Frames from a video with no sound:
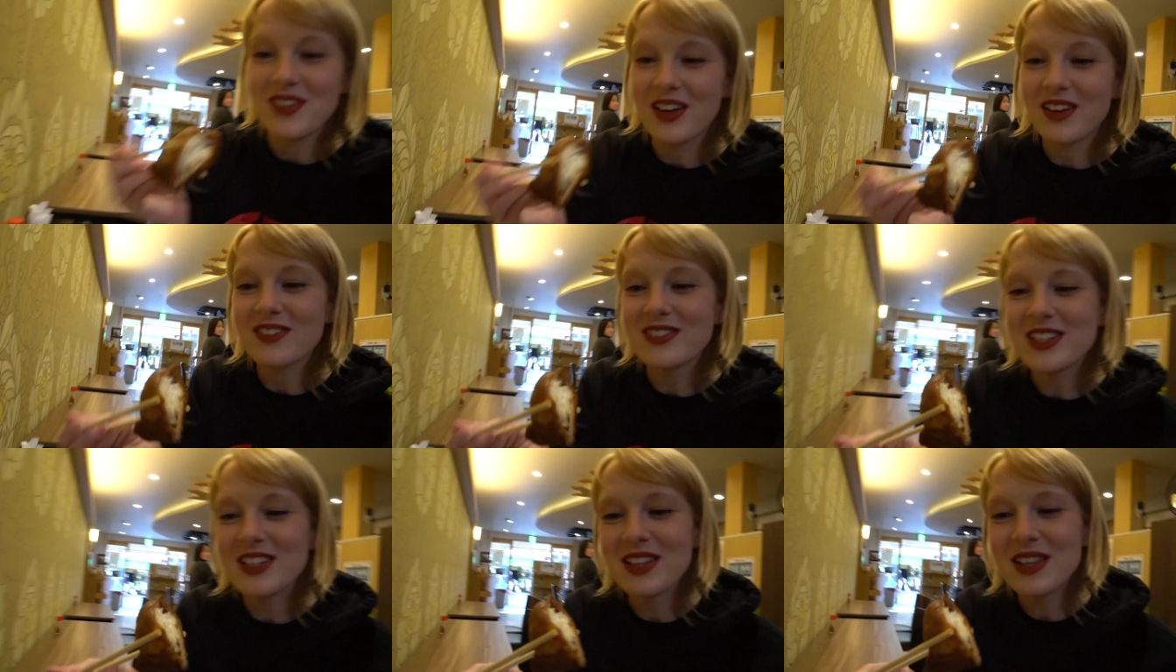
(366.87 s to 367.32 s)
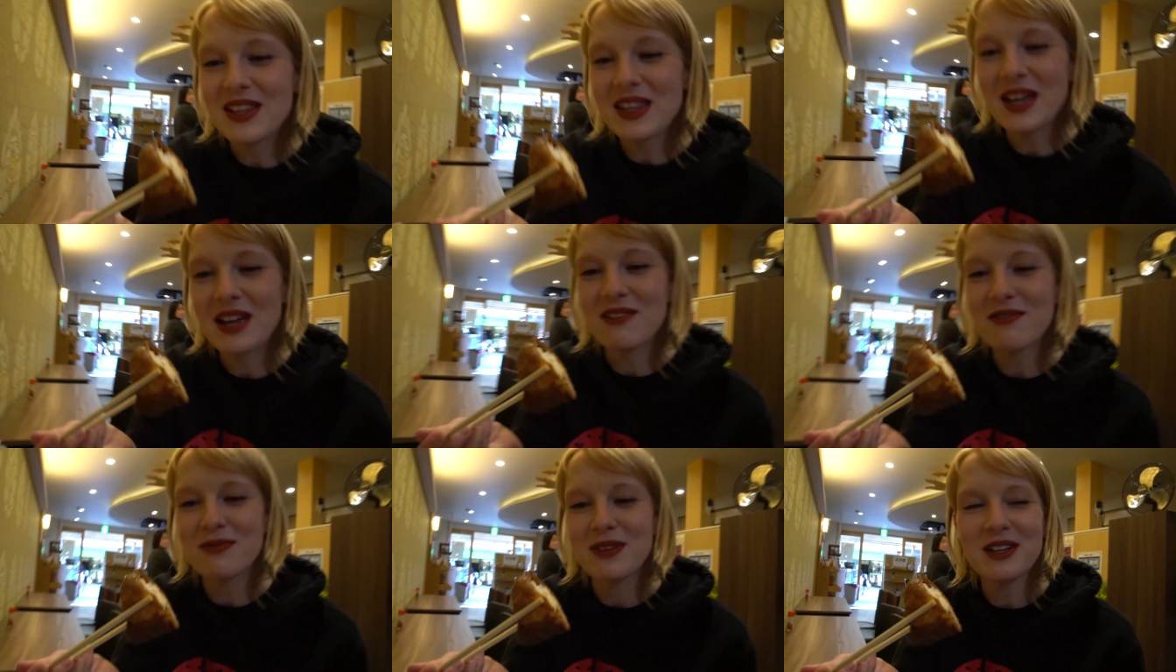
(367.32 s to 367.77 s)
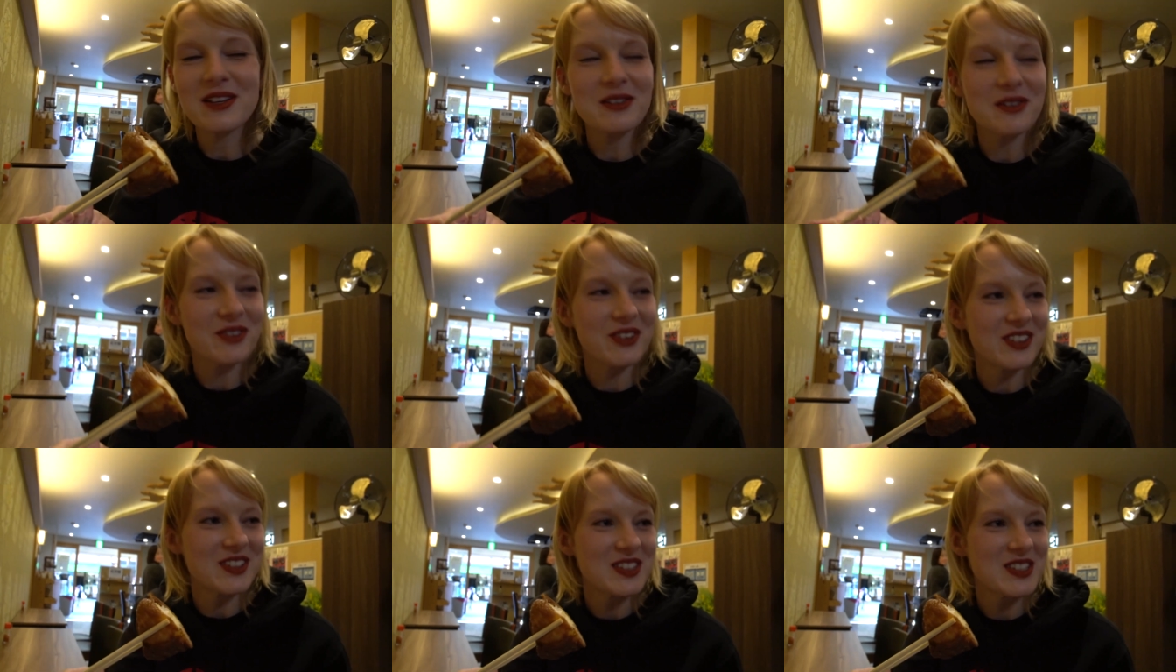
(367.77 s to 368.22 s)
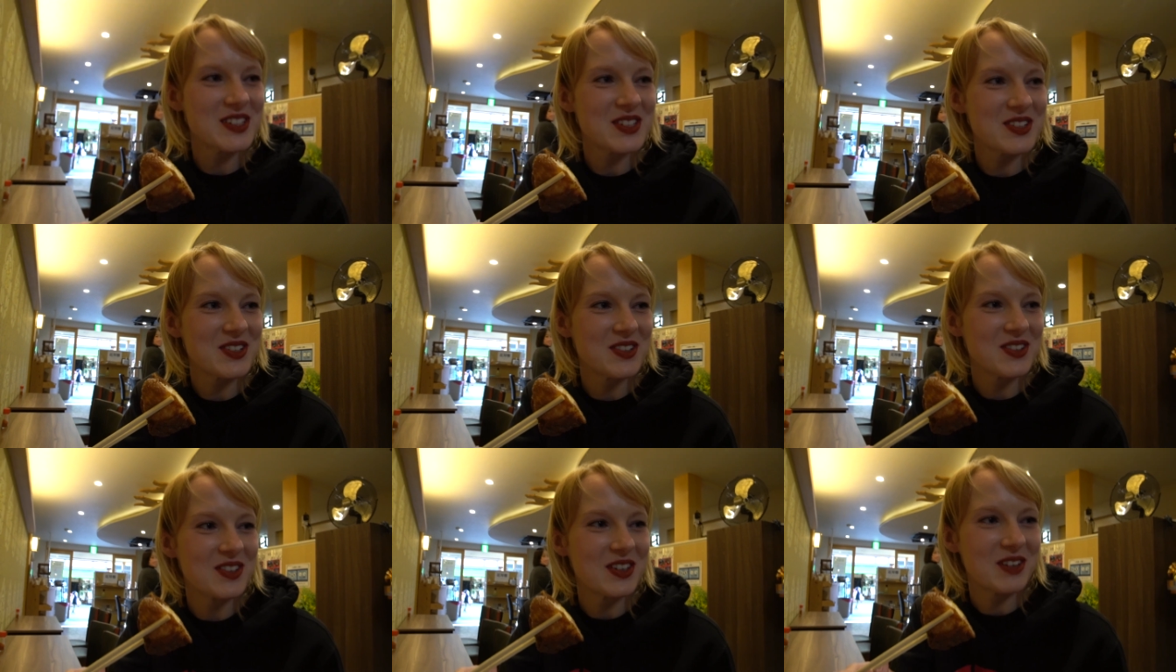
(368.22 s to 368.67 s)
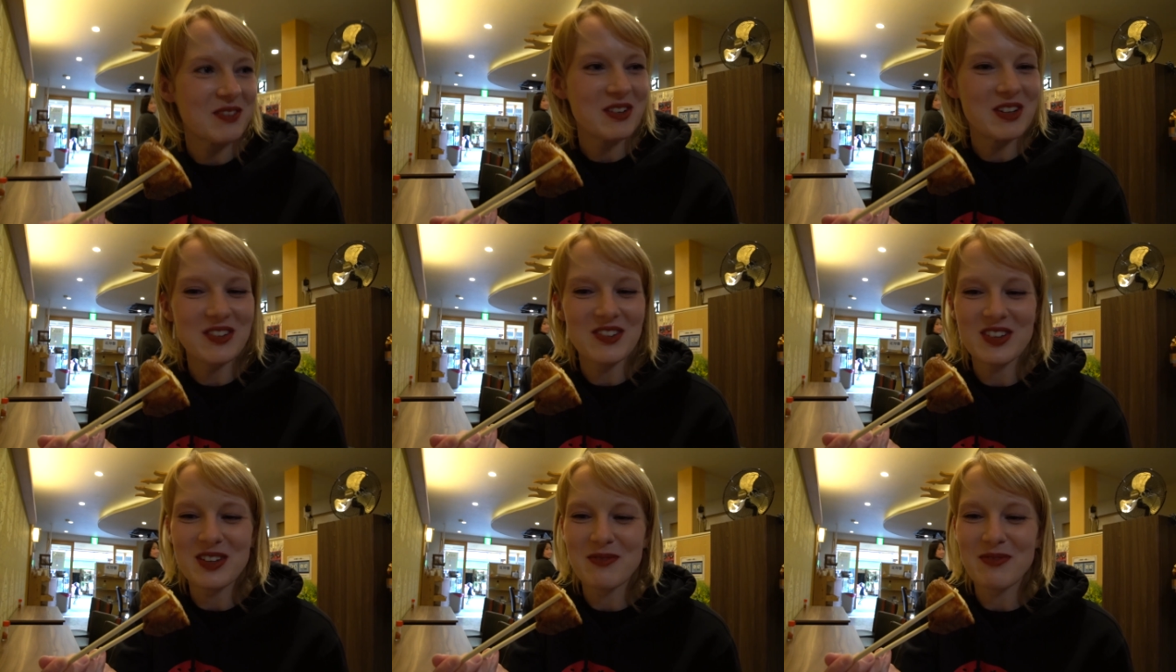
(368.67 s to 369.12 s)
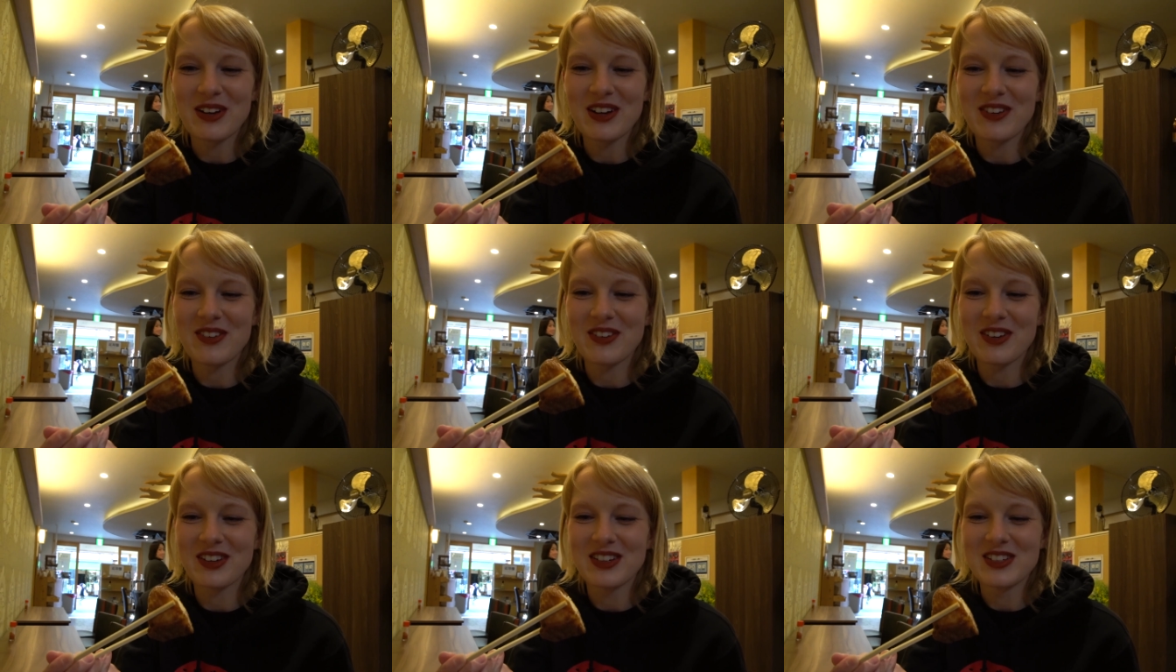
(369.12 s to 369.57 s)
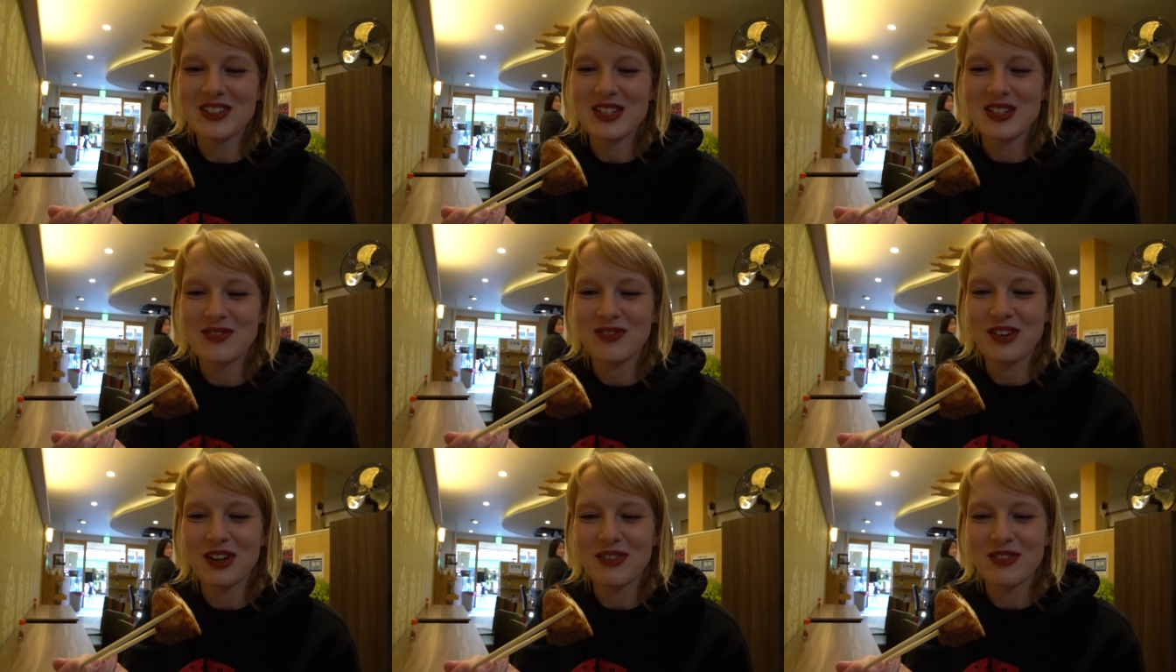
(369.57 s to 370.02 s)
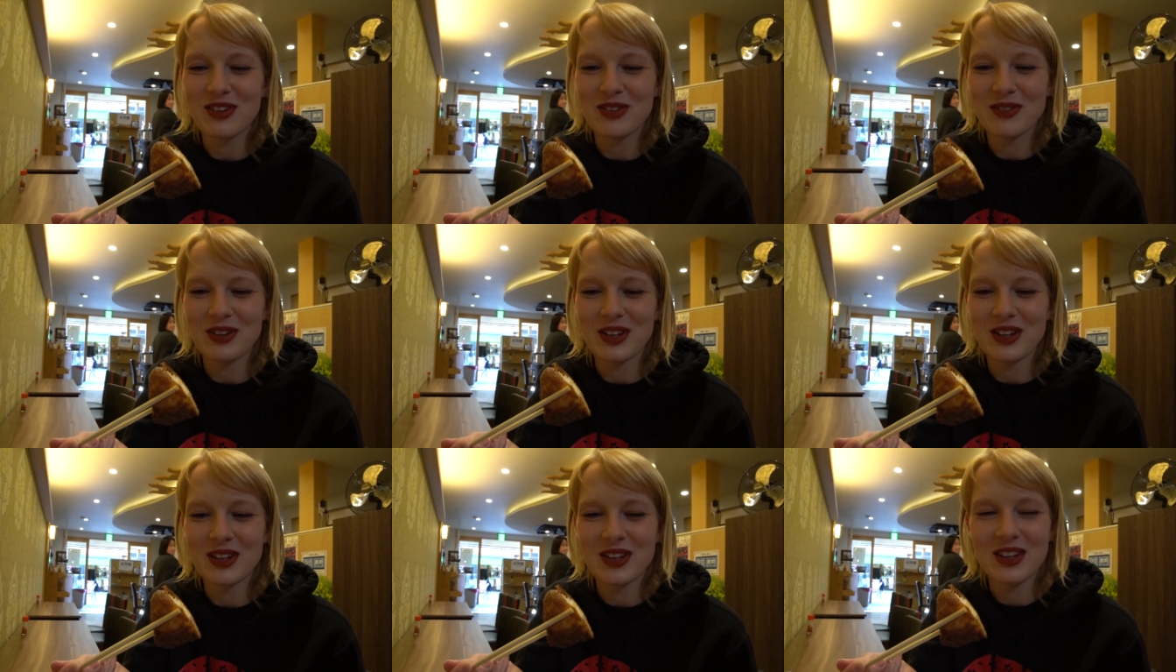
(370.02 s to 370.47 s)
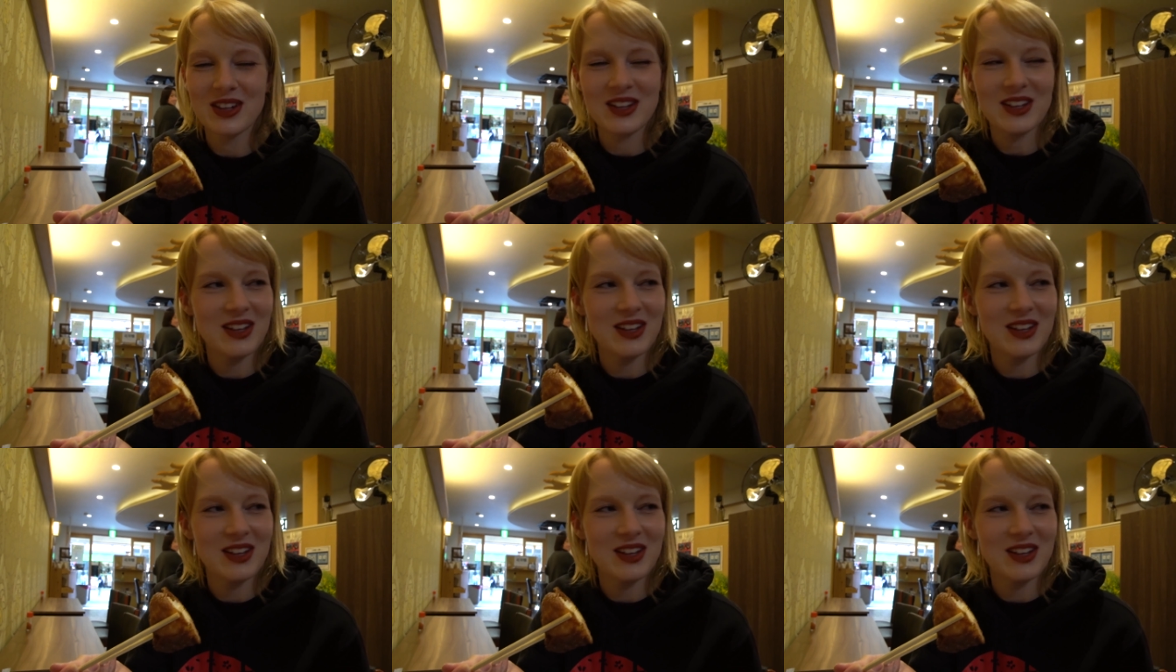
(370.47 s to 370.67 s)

I've seen that they have pink ones too. I wonder what yeah, the pink one like is flavored with. Right?